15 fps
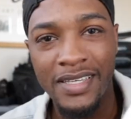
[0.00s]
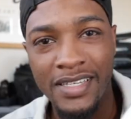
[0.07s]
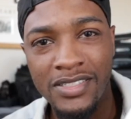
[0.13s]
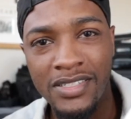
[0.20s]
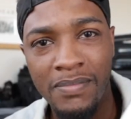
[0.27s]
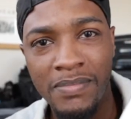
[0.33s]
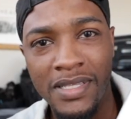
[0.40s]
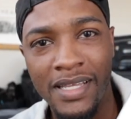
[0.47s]
Get
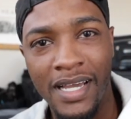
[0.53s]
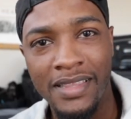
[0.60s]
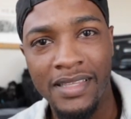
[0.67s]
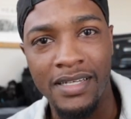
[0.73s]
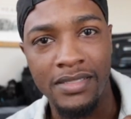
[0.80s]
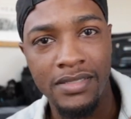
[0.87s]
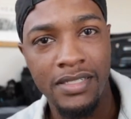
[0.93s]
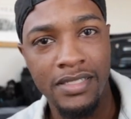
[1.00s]
something like
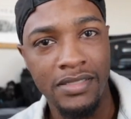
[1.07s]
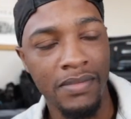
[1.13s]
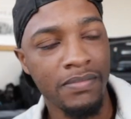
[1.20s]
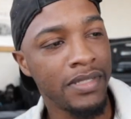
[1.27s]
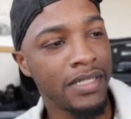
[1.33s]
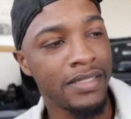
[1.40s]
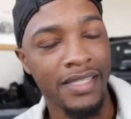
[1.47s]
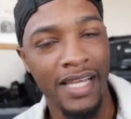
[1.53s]
this. Get
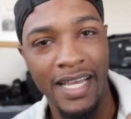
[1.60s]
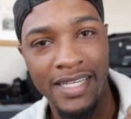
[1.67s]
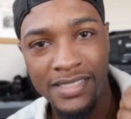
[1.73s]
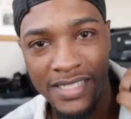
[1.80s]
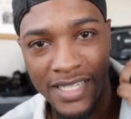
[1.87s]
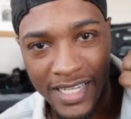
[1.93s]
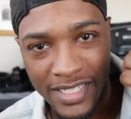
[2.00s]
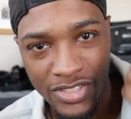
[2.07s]
something
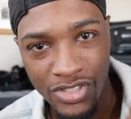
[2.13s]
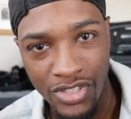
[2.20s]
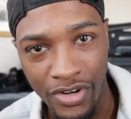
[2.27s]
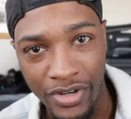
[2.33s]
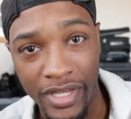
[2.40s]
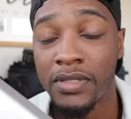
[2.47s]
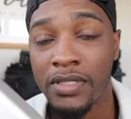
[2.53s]
nice and sturdy.